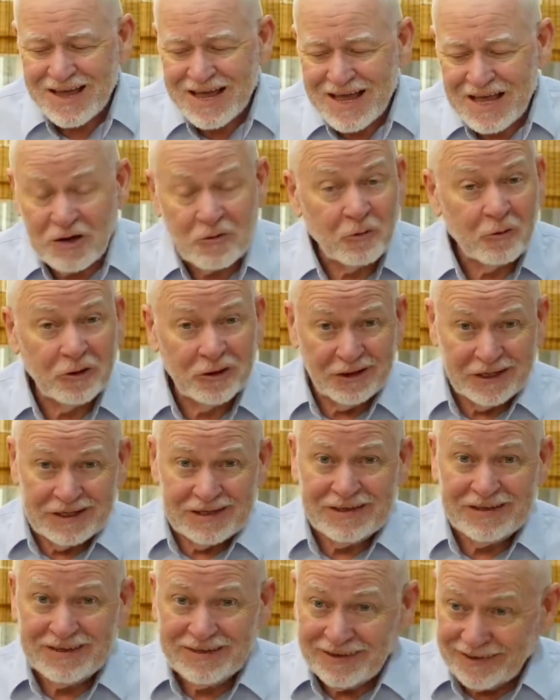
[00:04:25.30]
It really
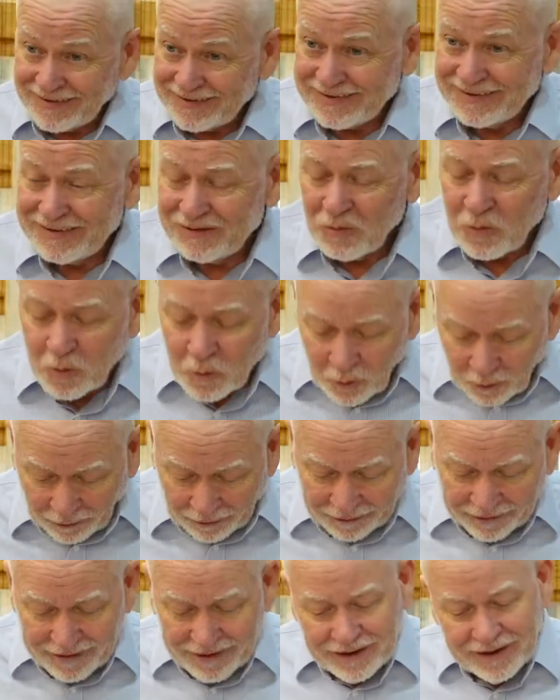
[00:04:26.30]
doesn't
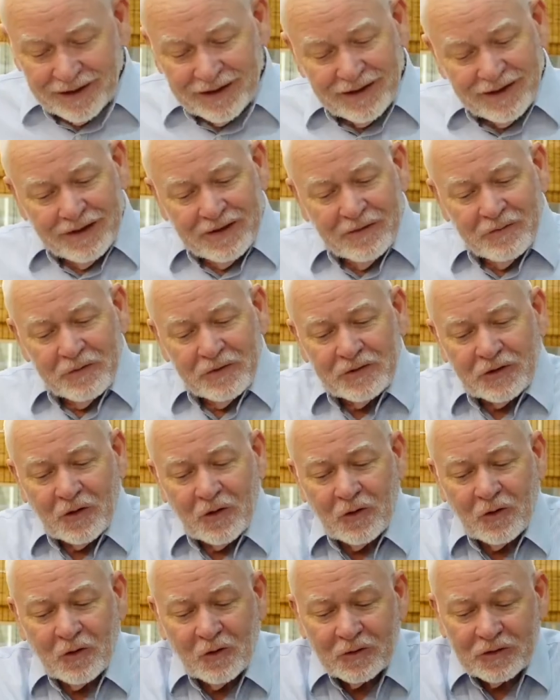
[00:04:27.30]
work.
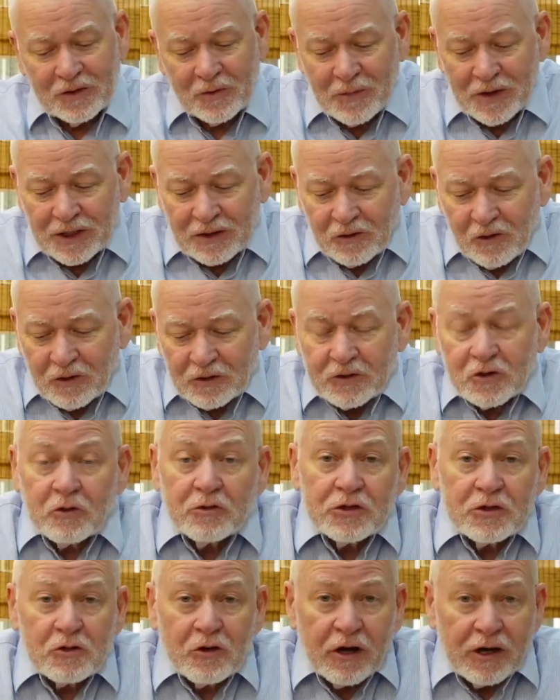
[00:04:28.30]
So to make a long story
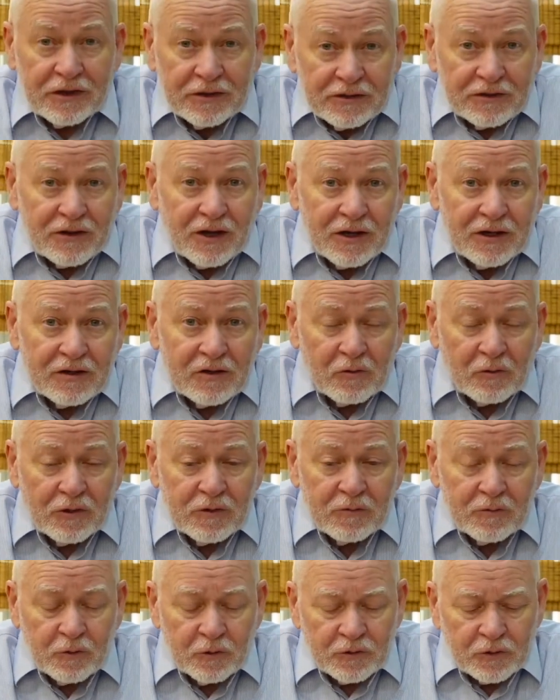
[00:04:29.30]
short, I decided to
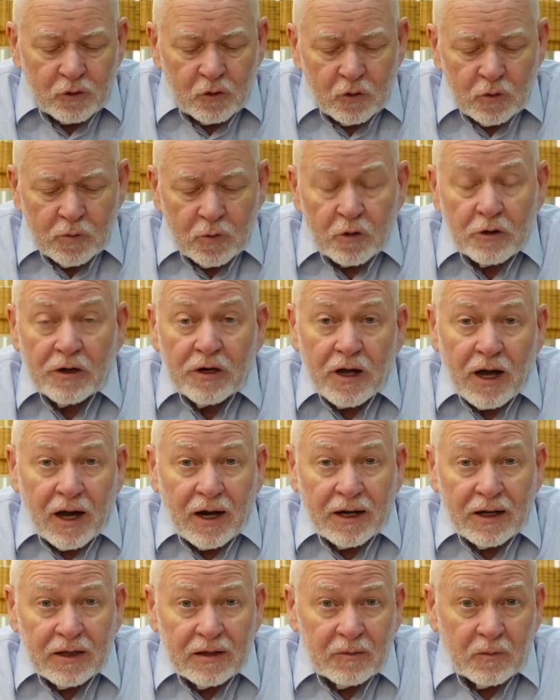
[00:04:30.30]
run for school board.
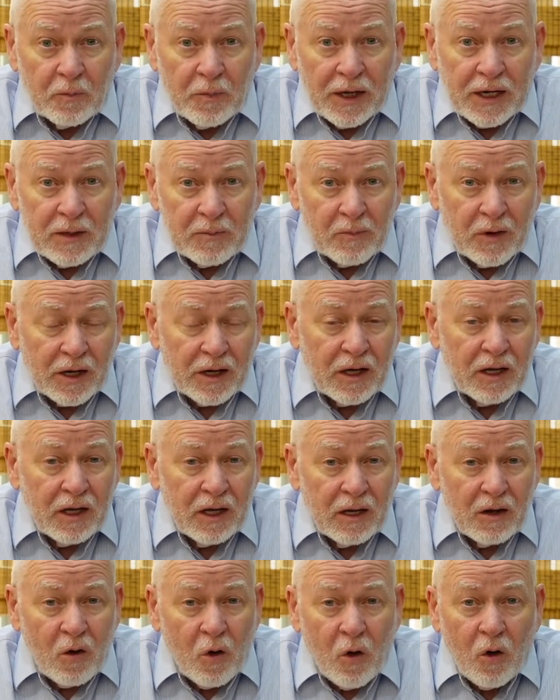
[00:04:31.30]
I paid
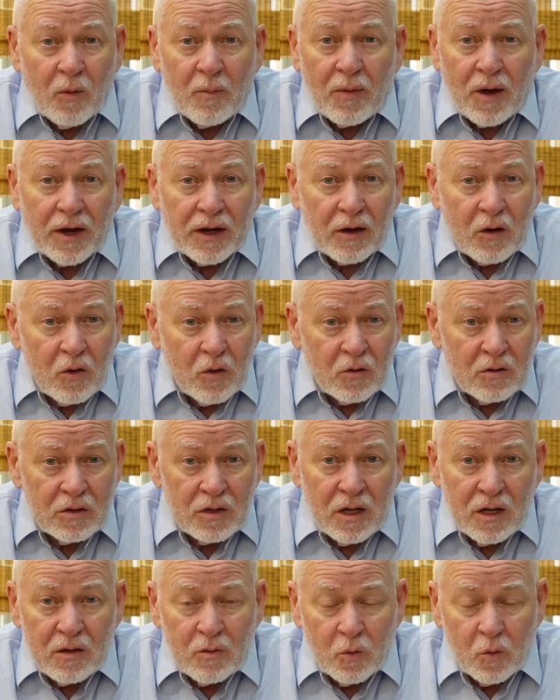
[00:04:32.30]
all my own
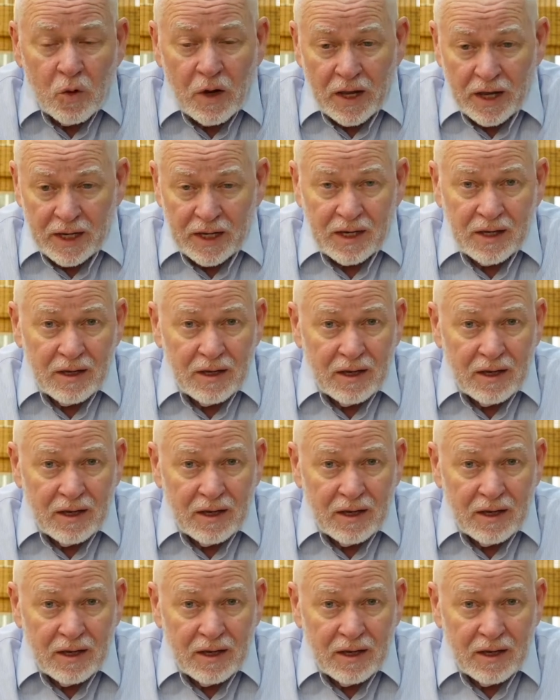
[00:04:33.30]
way.